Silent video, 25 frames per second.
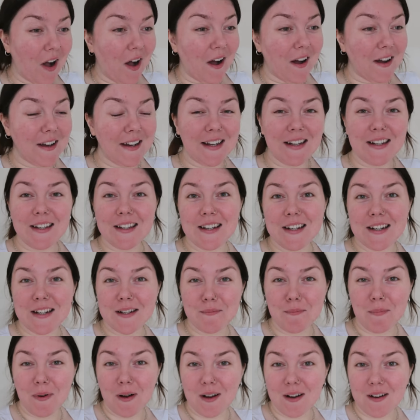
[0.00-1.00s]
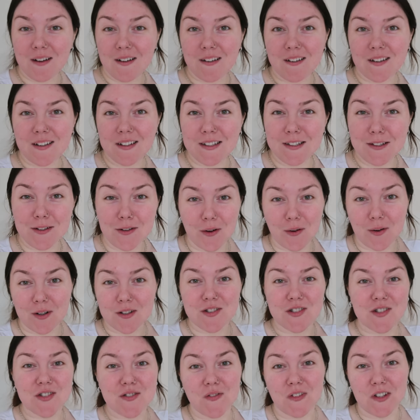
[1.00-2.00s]
I hate it, but you know, I
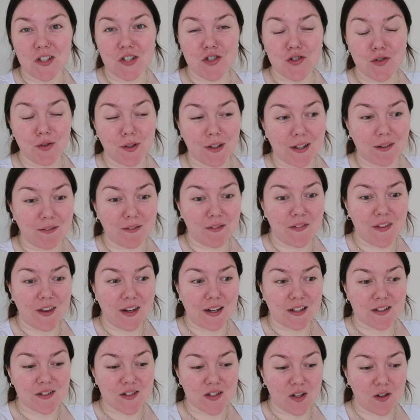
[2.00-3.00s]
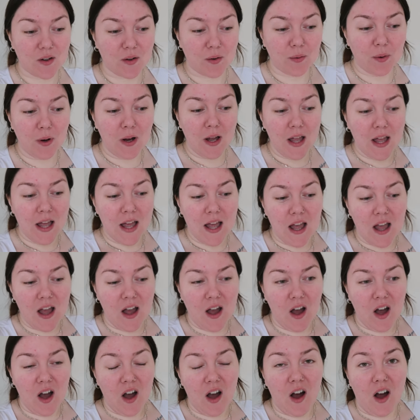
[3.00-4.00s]
just finished doing everything. So
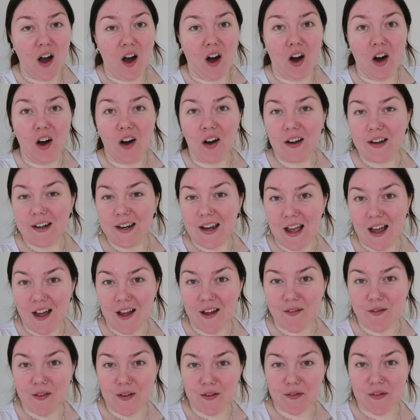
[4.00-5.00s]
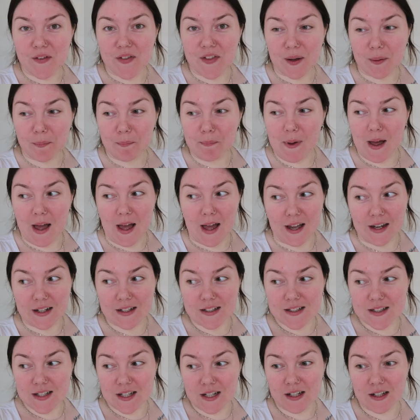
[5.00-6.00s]
I have everything
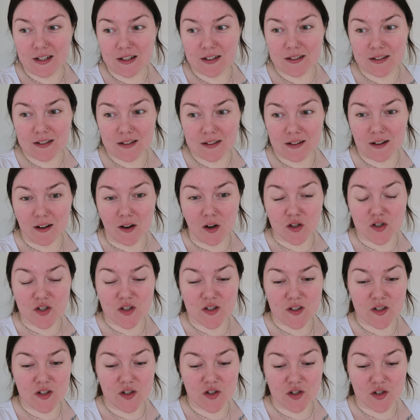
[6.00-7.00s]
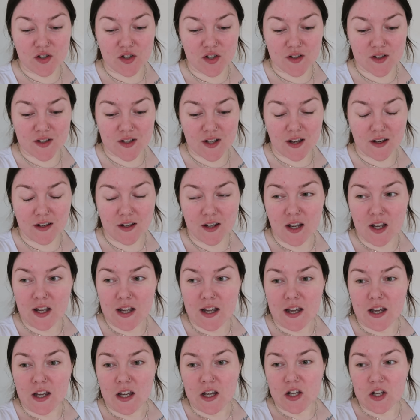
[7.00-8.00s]
packed. I just need to just then
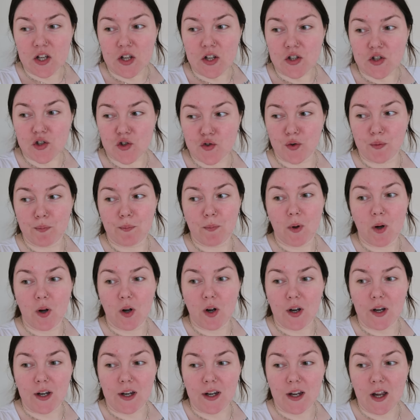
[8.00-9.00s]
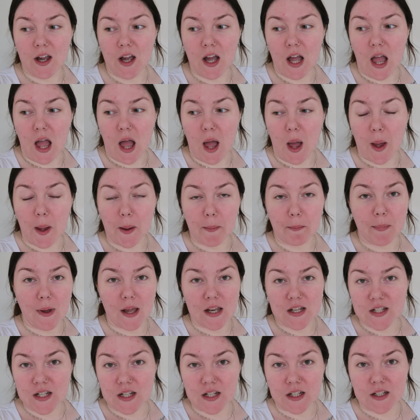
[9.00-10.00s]
strip my
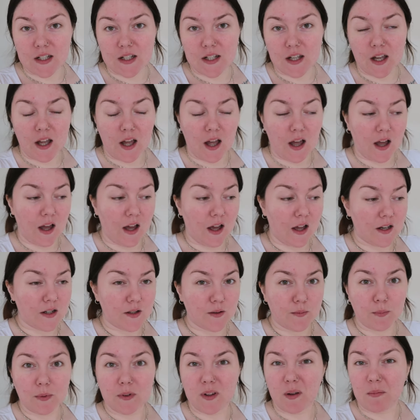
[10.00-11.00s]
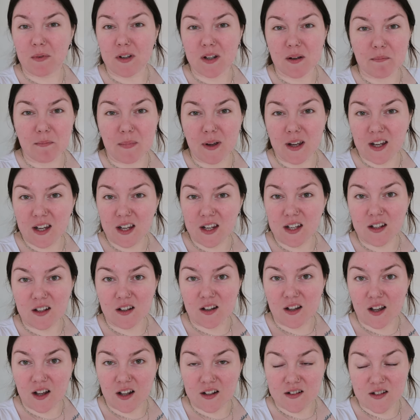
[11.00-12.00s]
bed in and put them in a bin
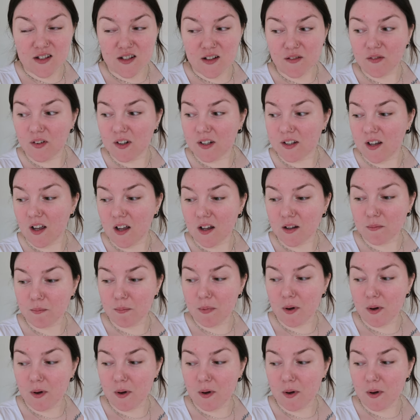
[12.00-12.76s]
and stuff like that.